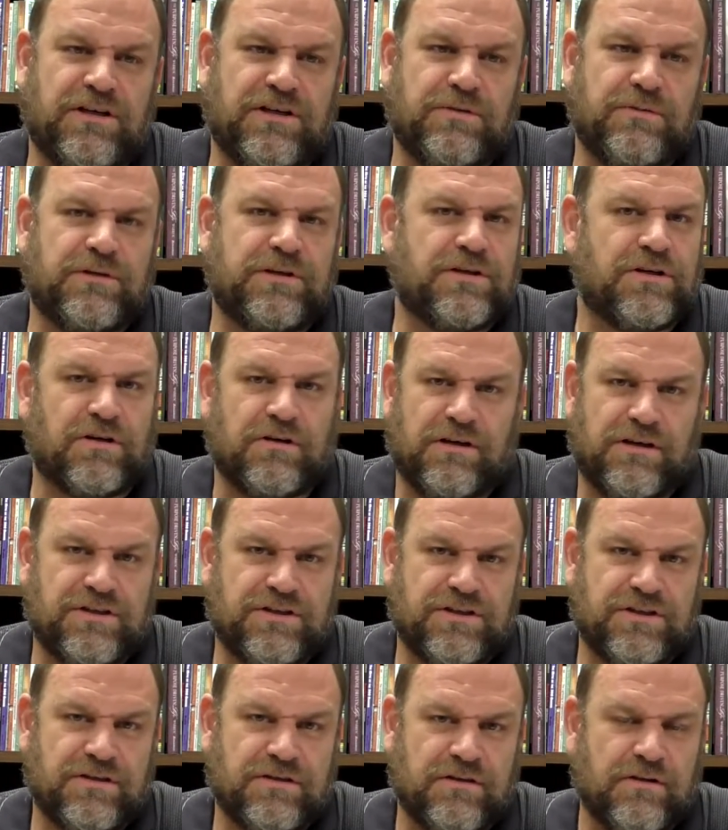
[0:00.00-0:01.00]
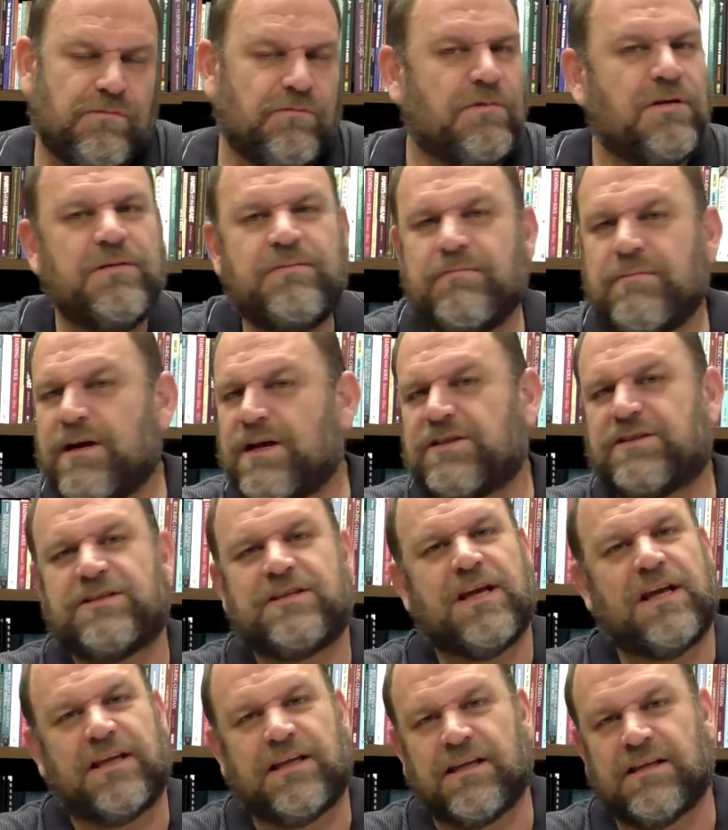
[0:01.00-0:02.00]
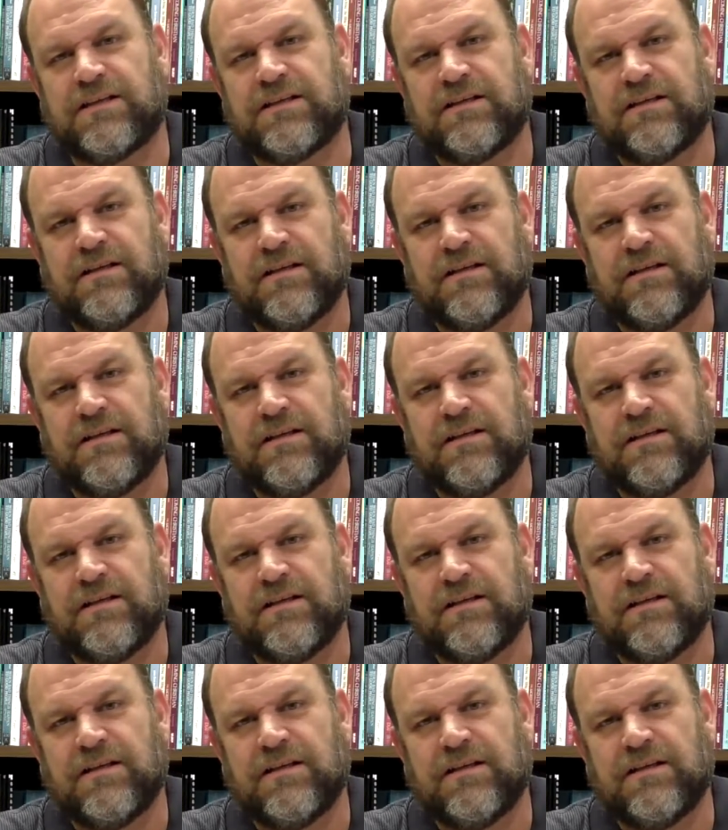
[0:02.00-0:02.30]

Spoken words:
to encourage, we must take it.